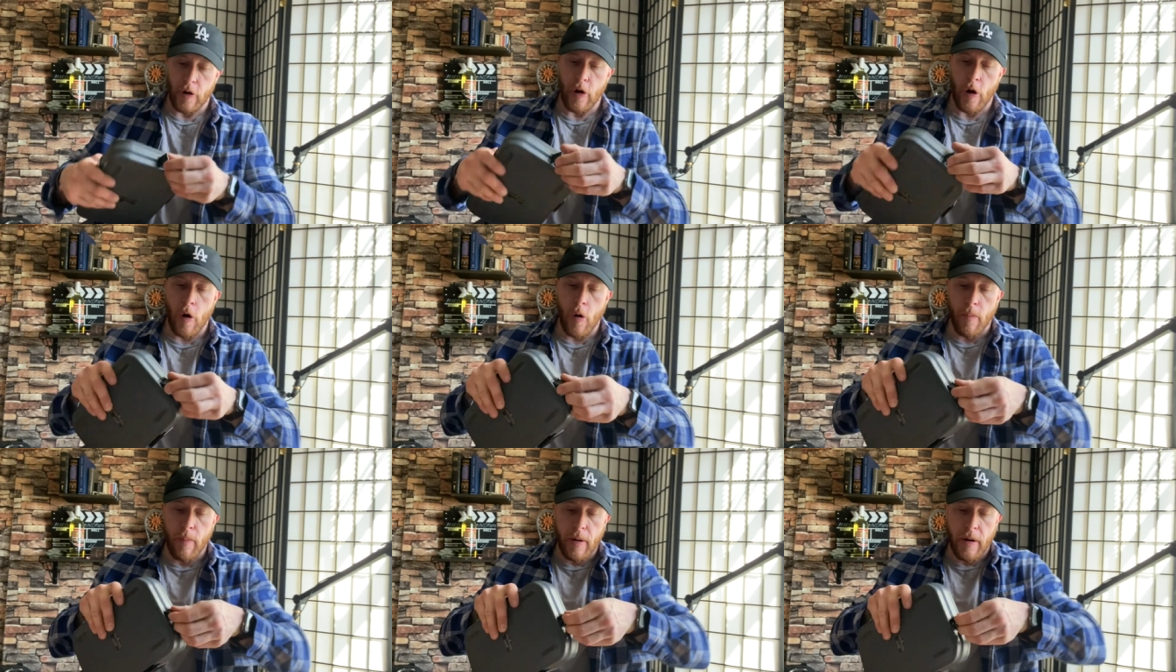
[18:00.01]

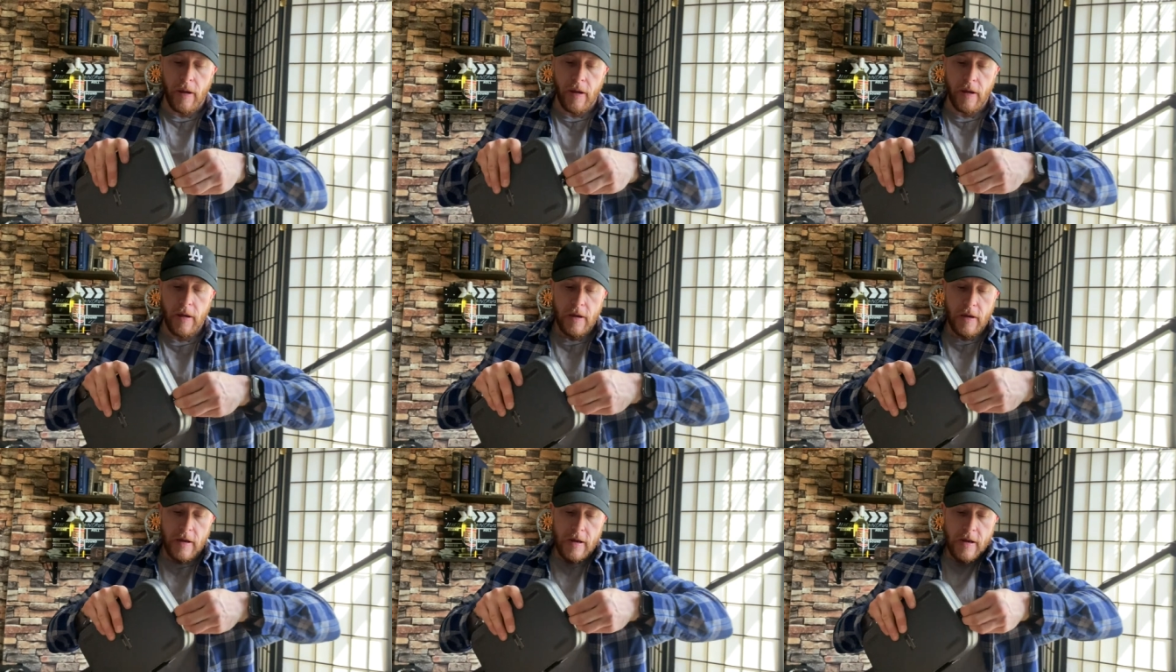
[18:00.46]
open it.
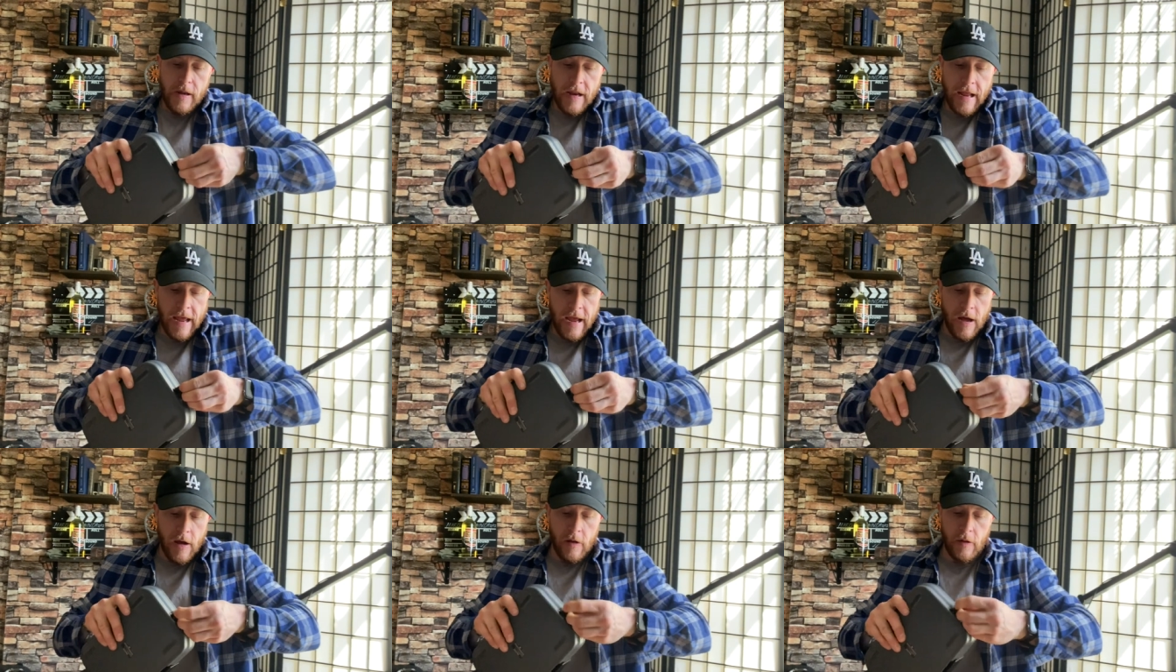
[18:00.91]

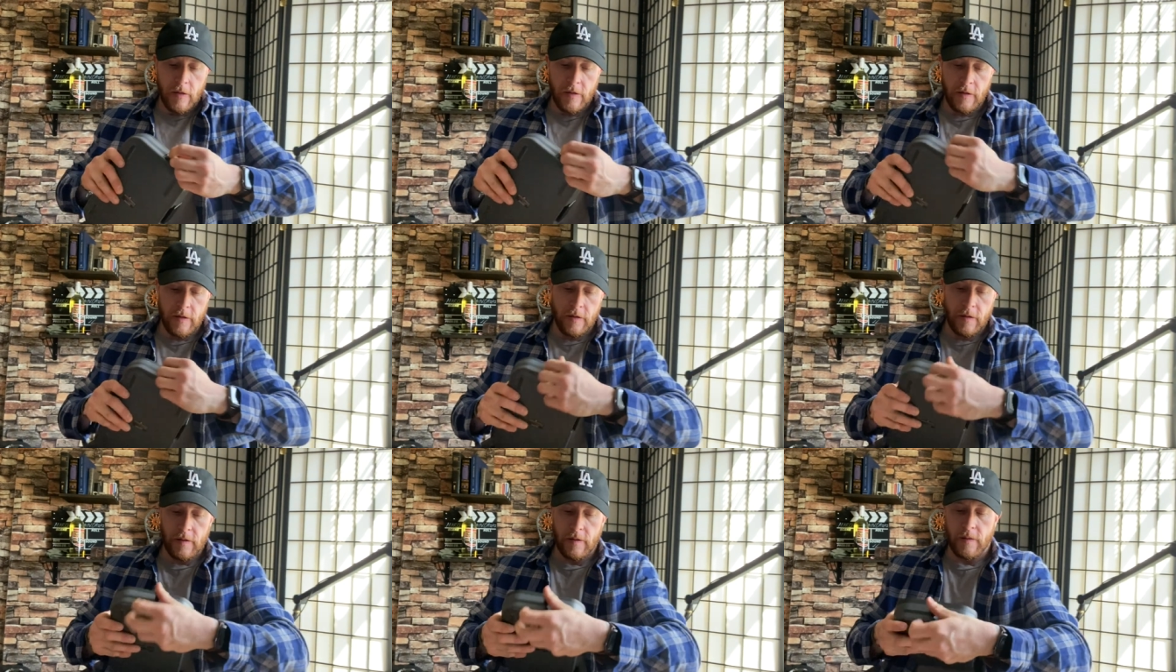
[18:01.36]
Now,
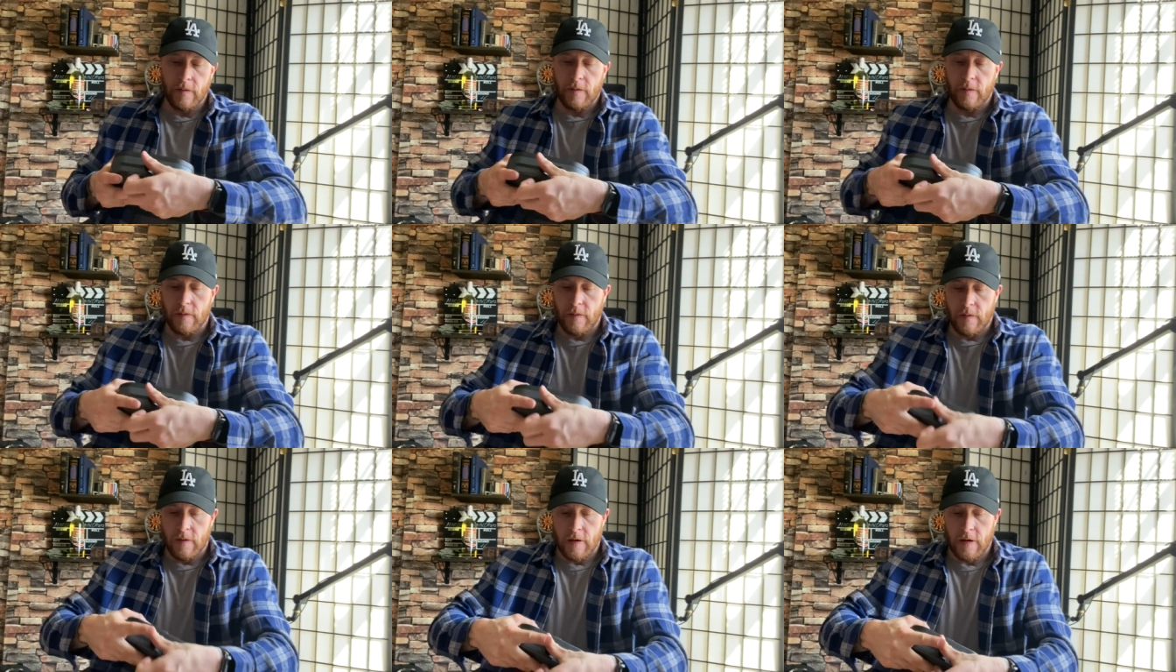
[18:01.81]

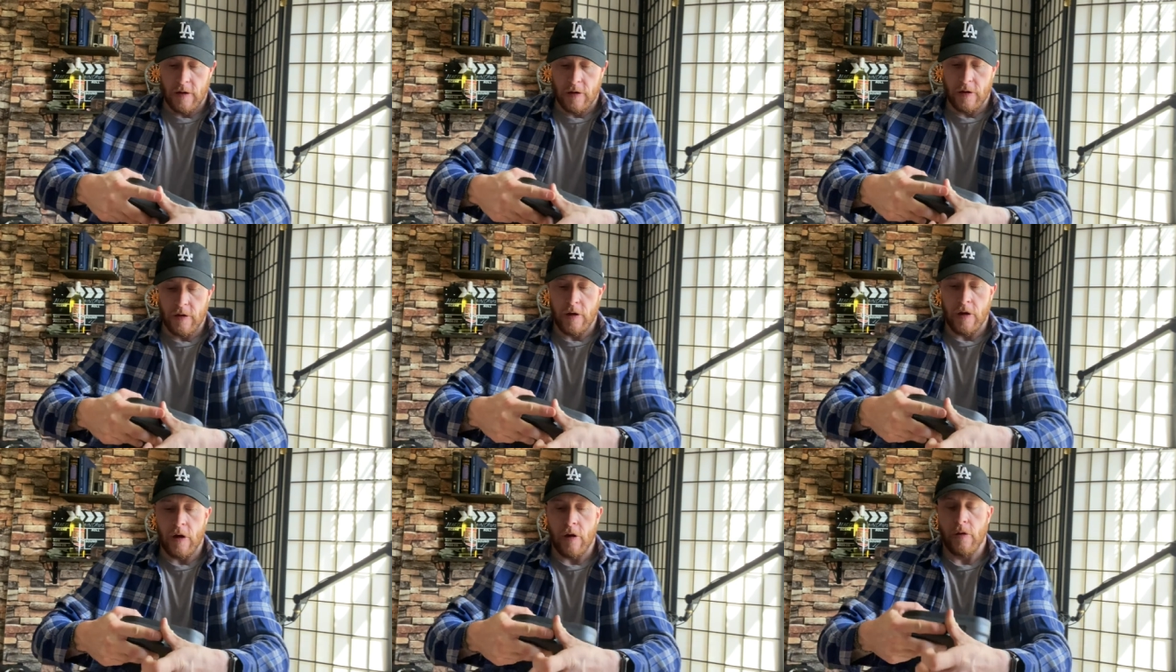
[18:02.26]
here
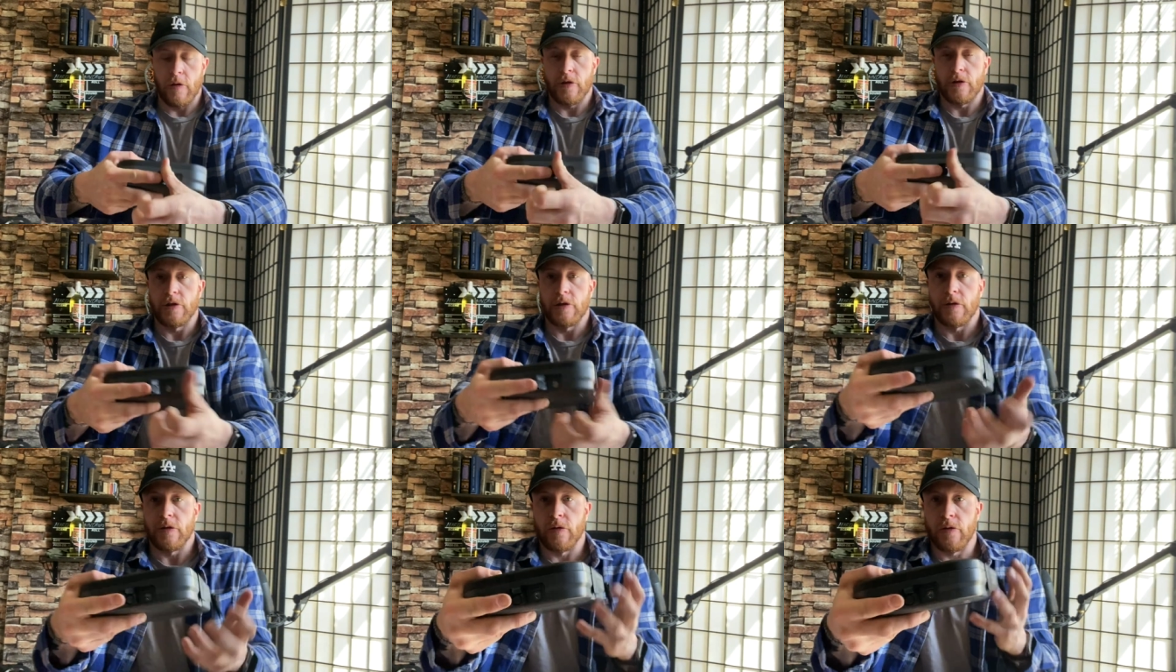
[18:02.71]
you go. There's
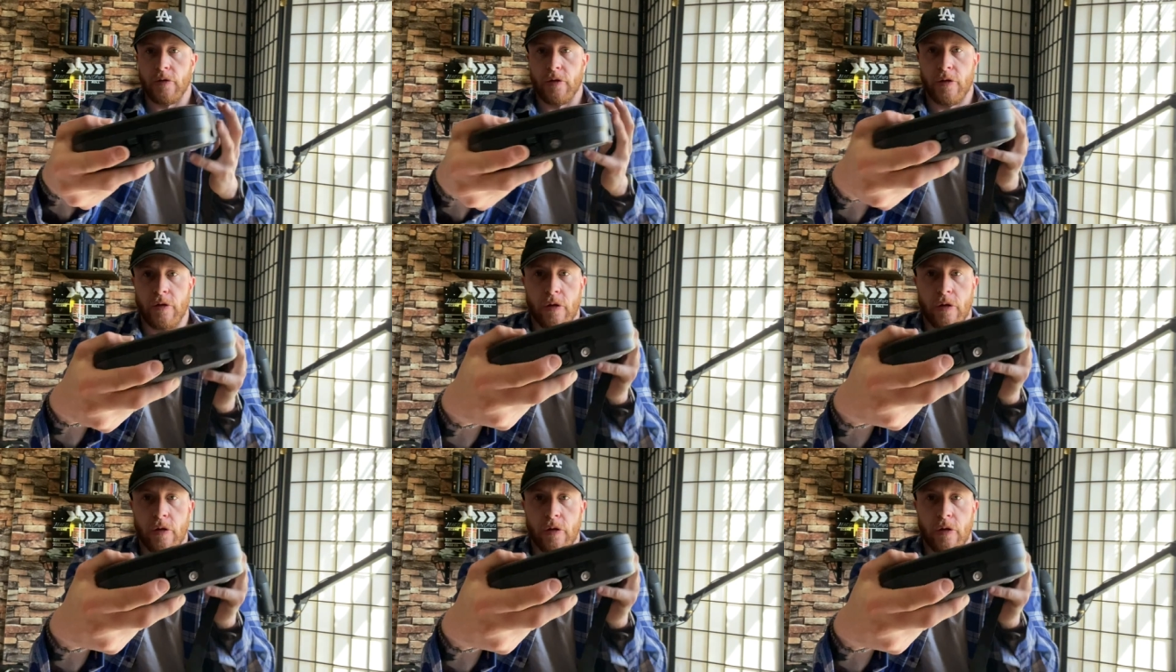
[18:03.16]
your little